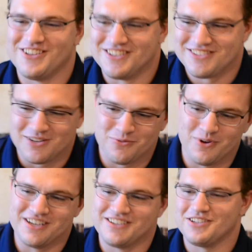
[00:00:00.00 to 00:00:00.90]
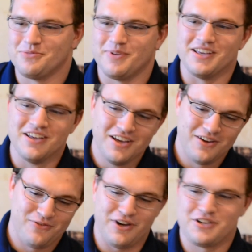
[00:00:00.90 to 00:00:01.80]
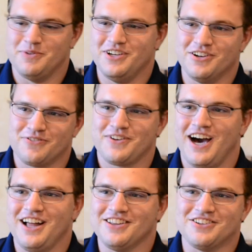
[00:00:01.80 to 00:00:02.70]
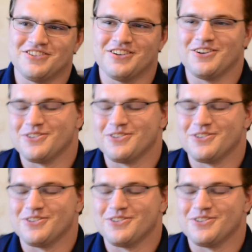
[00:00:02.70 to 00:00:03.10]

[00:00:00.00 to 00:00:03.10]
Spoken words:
Instead of waiting till my freshman year of college, you know,